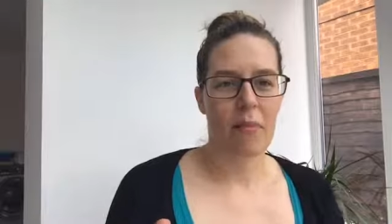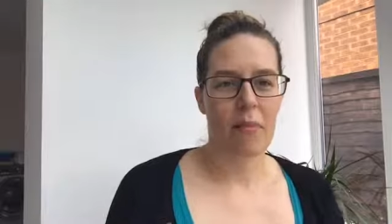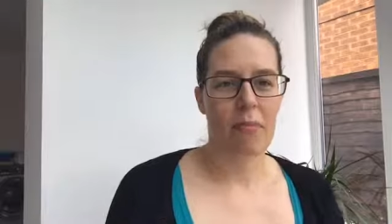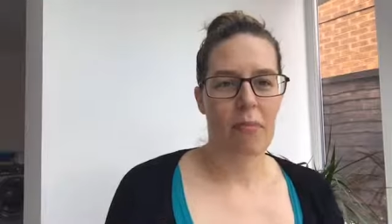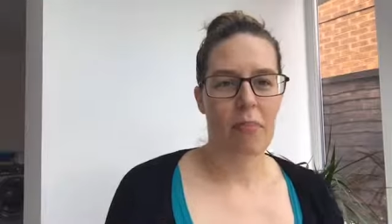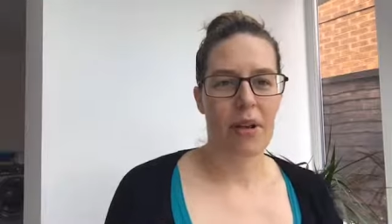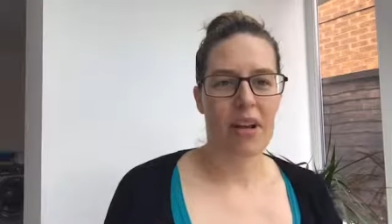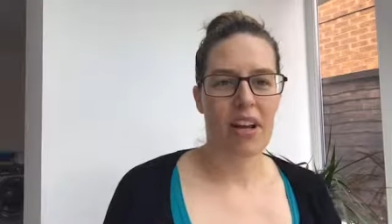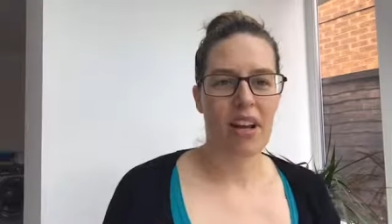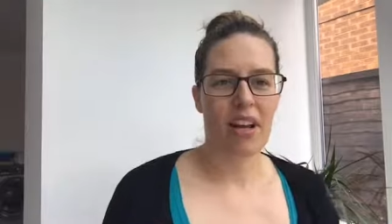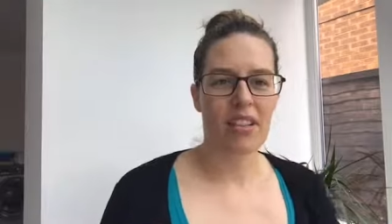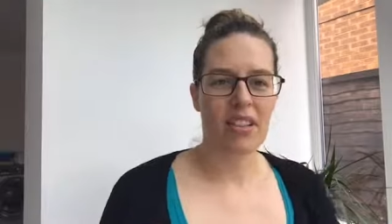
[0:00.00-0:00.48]

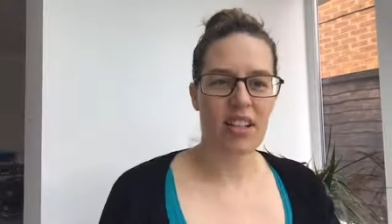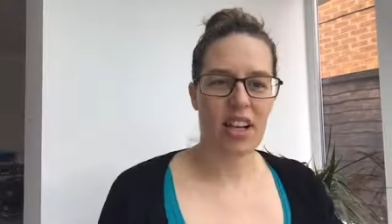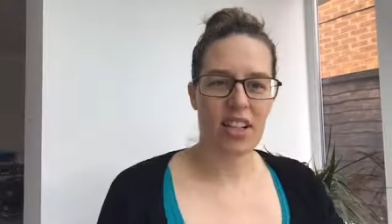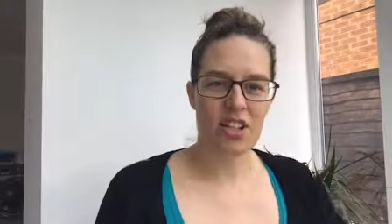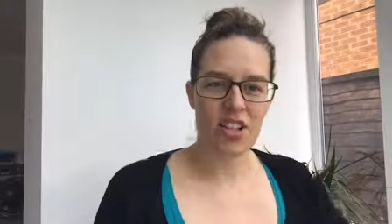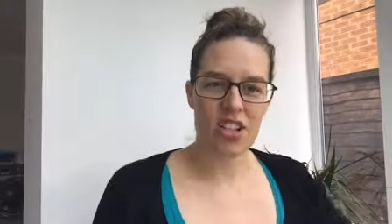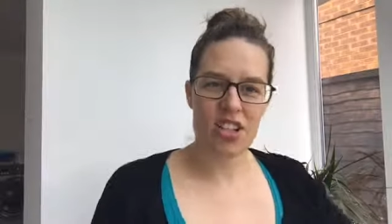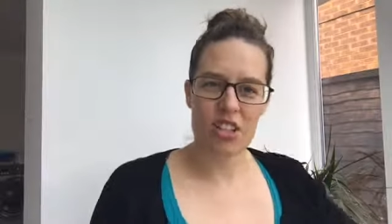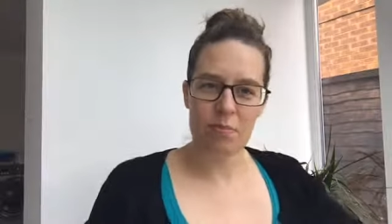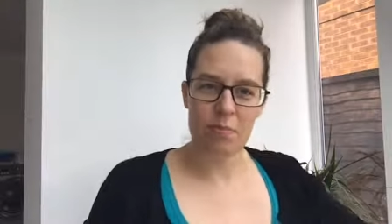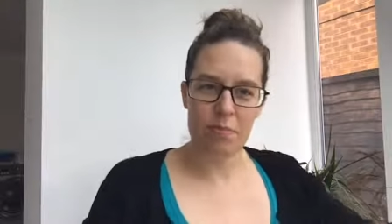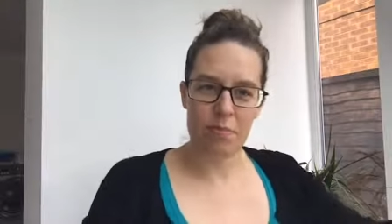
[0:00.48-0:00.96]
Because I
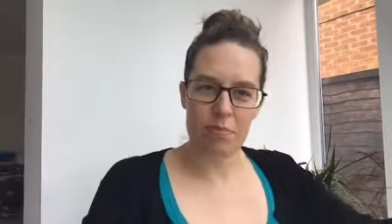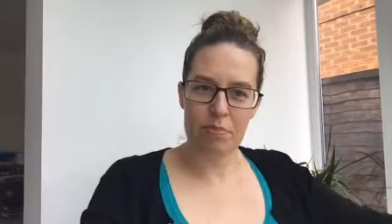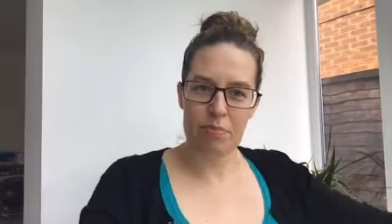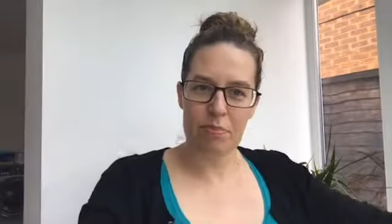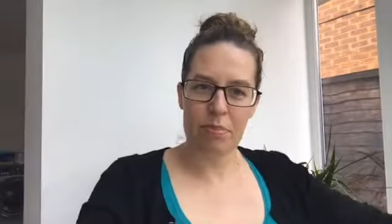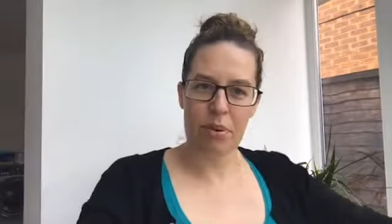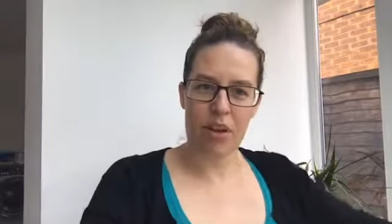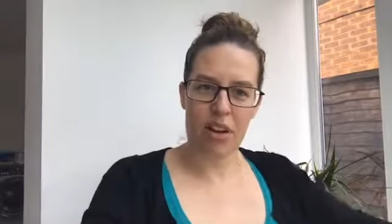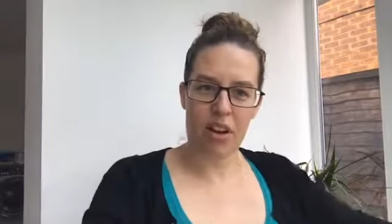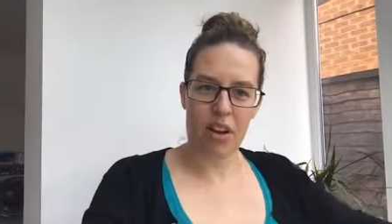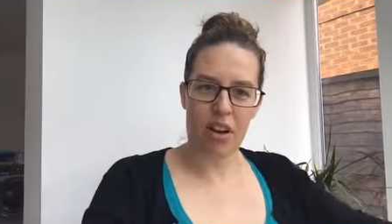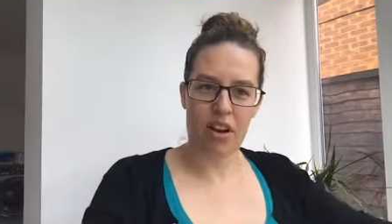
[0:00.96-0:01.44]
just
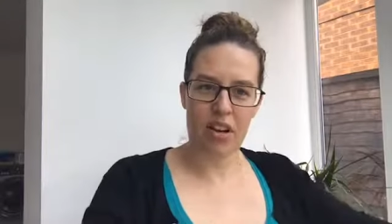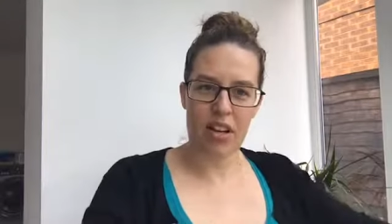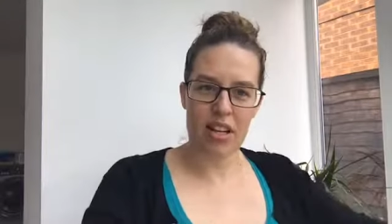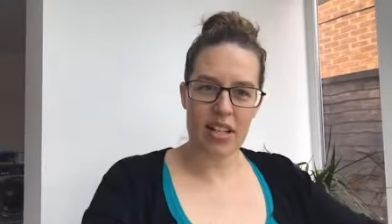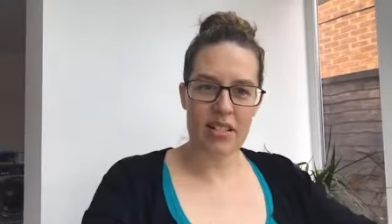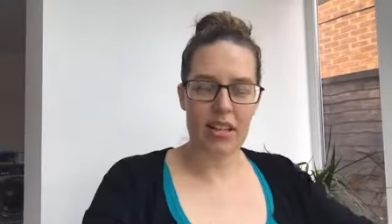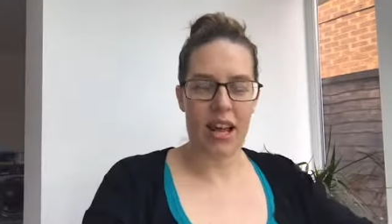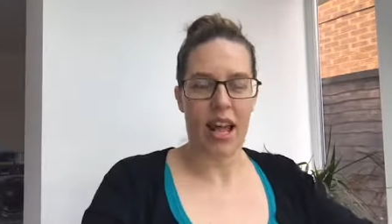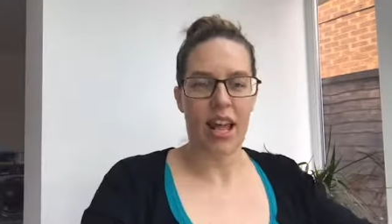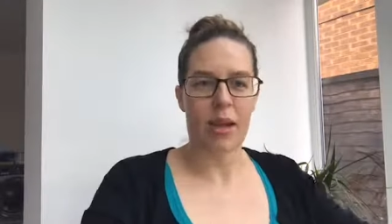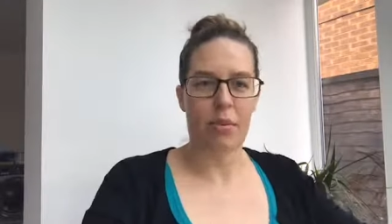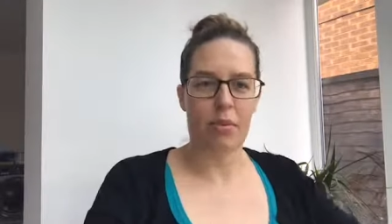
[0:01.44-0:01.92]
put it on a
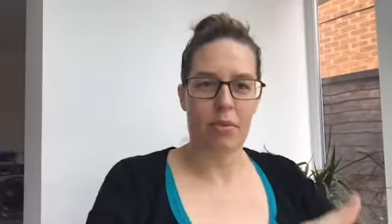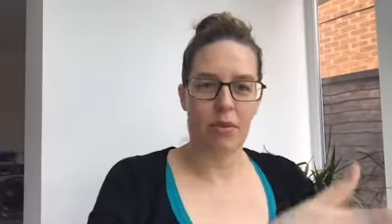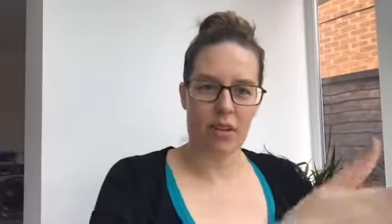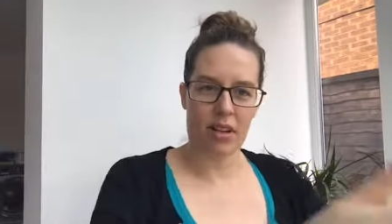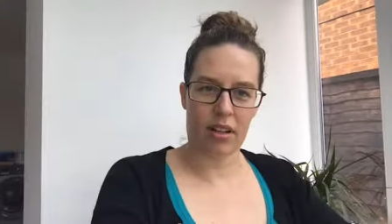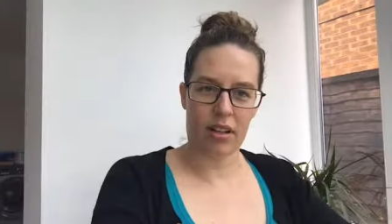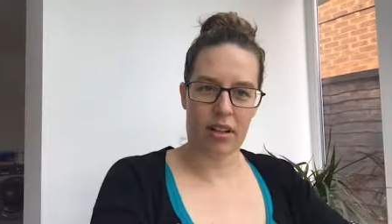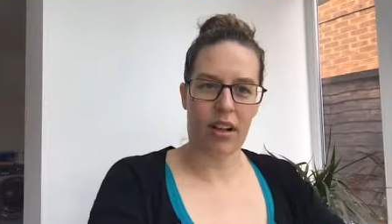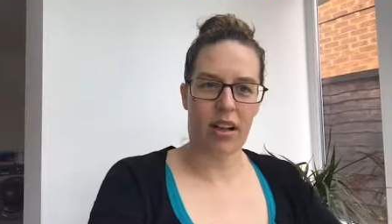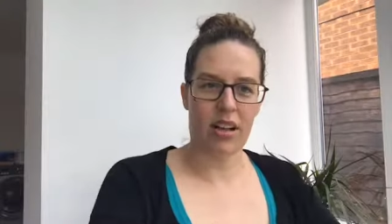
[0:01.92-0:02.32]
table and